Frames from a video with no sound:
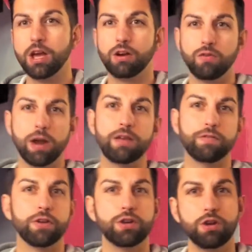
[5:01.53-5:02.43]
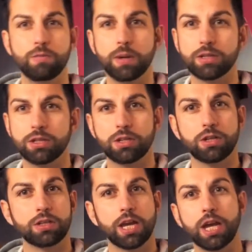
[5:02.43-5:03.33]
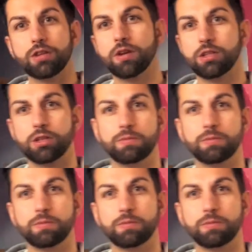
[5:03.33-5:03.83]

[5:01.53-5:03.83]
Great for new businesses, hairdressers,